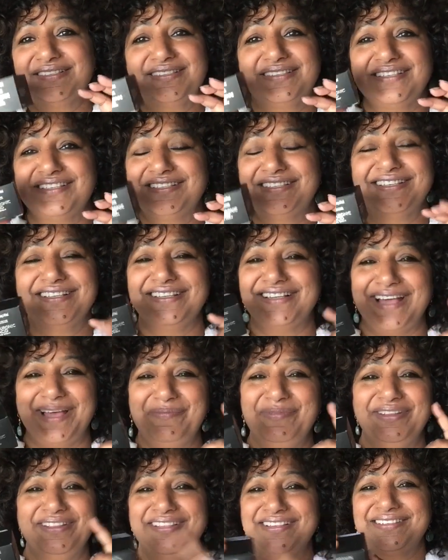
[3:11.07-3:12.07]

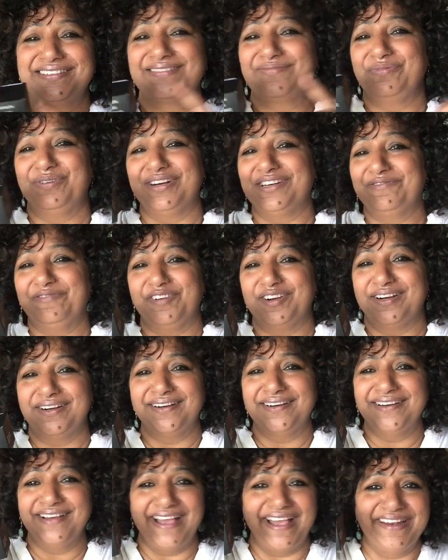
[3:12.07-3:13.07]
this worked for
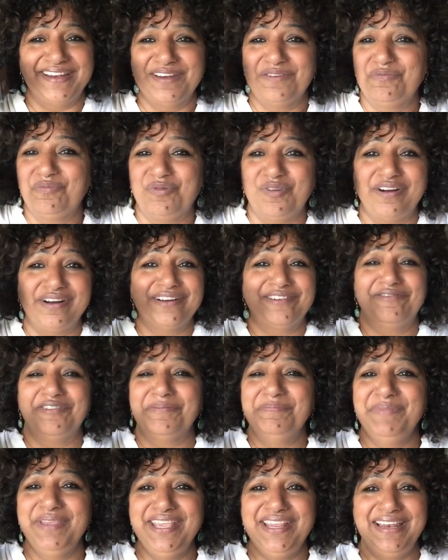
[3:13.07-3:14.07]
her, and it worked
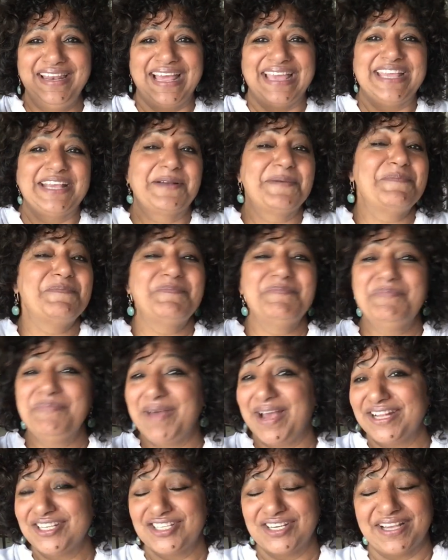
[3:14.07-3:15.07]
for me like
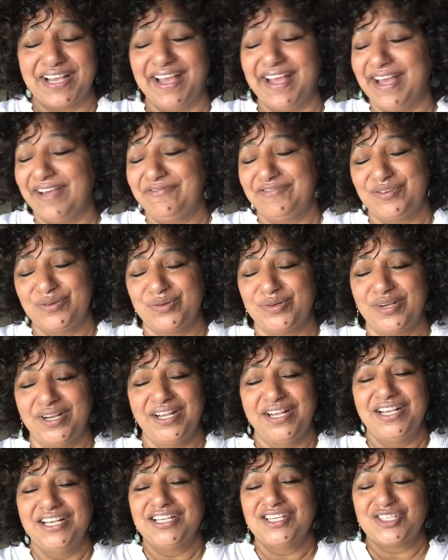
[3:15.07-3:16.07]
magic. I have to
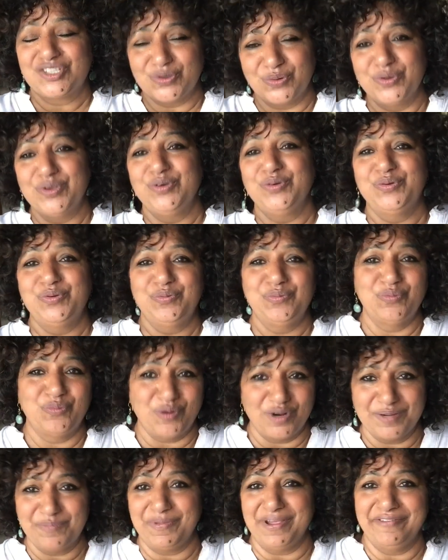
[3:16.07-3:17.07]
show you
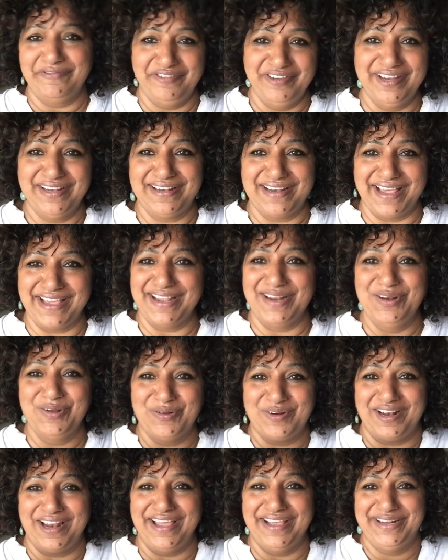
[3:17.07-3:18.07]
what my feet
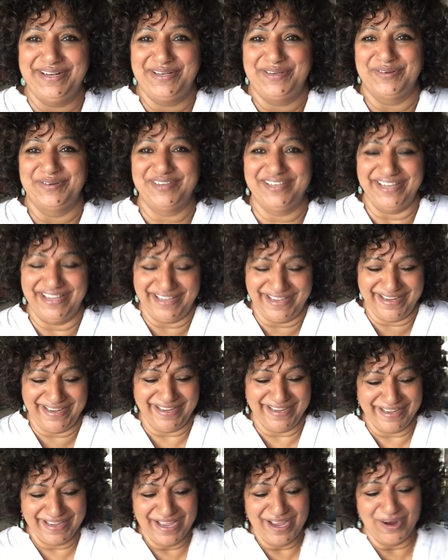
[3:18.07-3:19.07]
look like today.
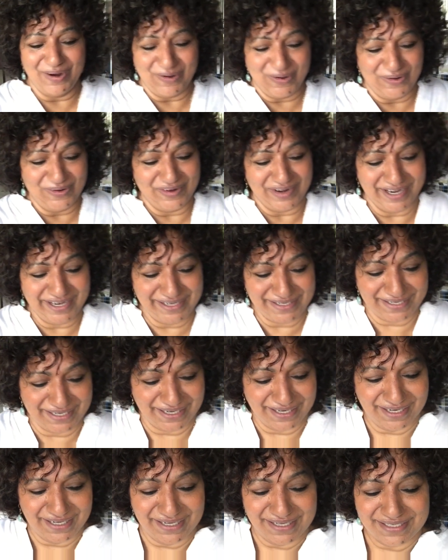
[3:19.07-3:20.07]
All right,
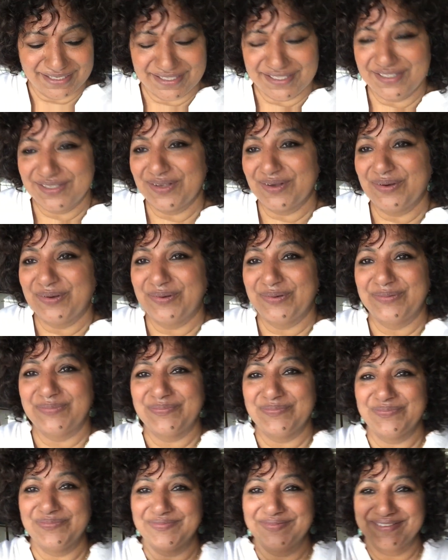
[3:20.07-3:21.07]
so
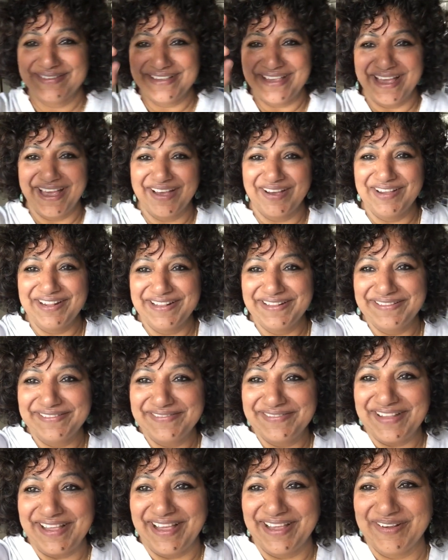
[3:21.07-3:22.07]
hang
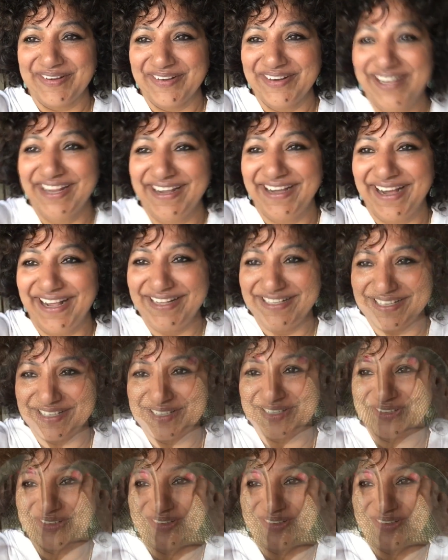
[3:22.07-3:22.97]
on, I'll just